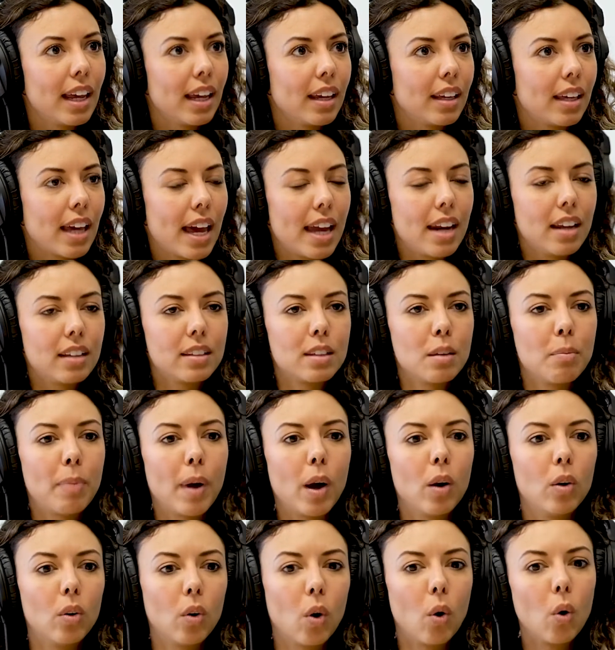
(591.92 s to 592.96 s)
Like, and it's
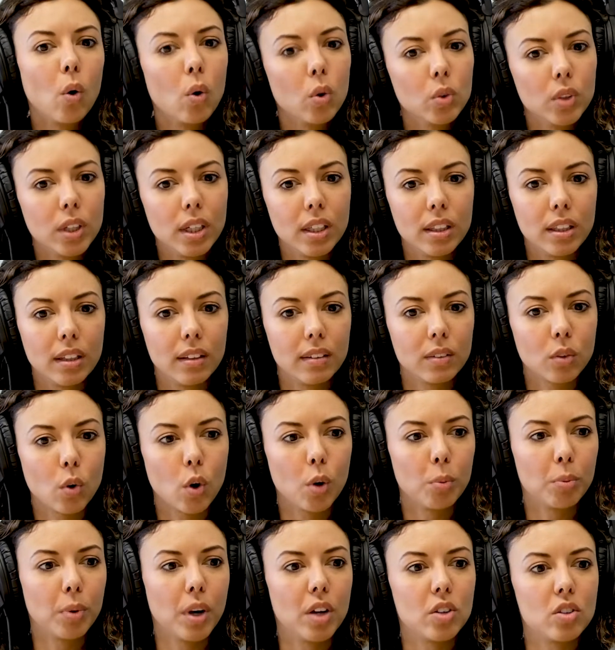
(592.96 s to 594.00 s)
about holding these
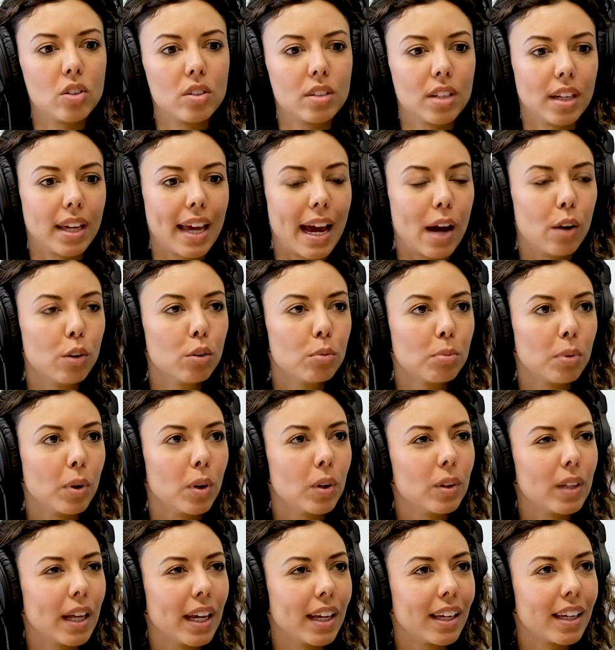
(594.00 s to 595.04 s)
corporations
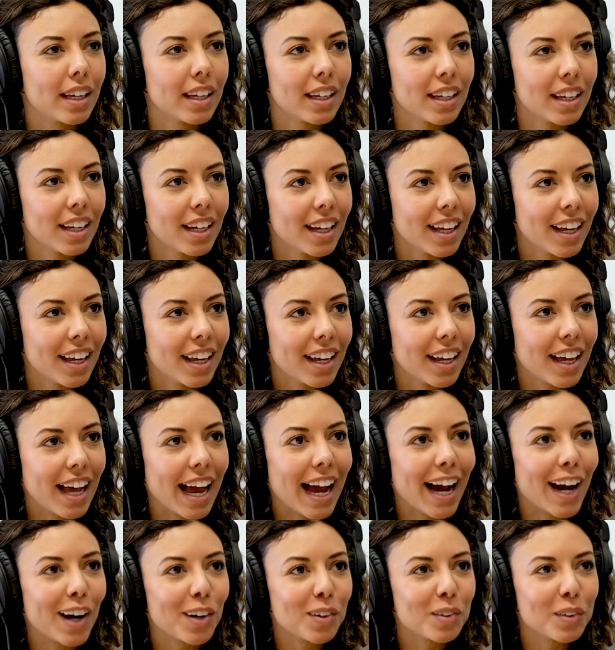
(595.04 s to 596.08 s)
accountable. Like,
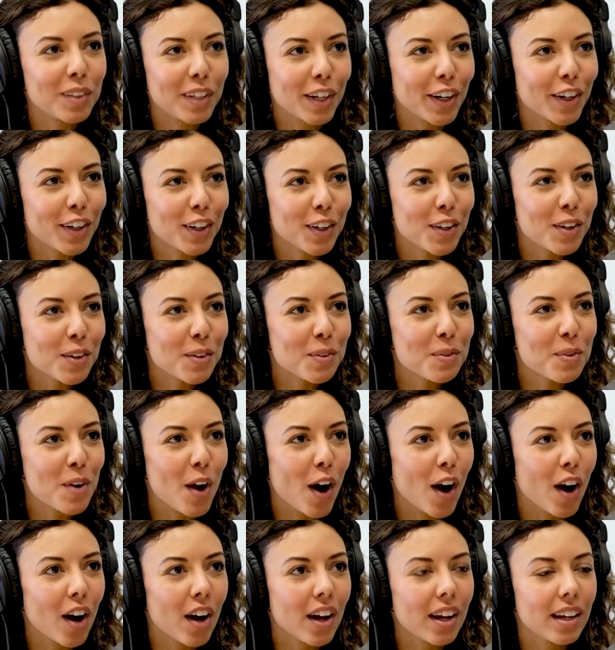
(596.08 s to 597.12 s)
how dare you
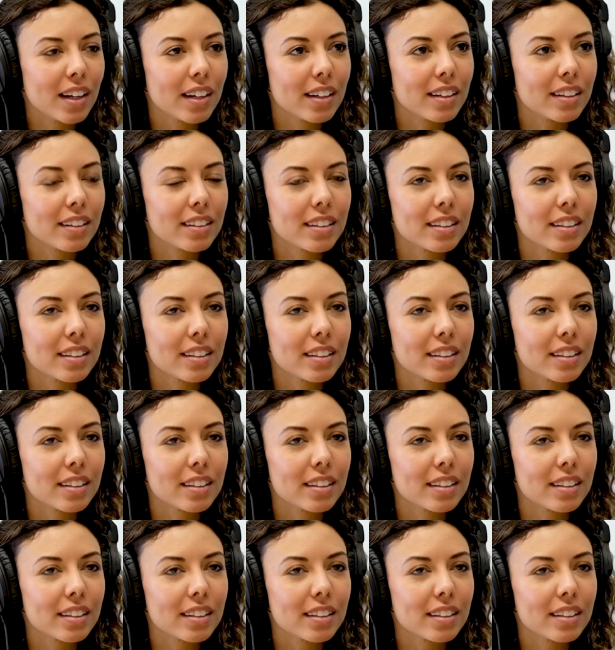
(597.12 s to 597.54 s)
not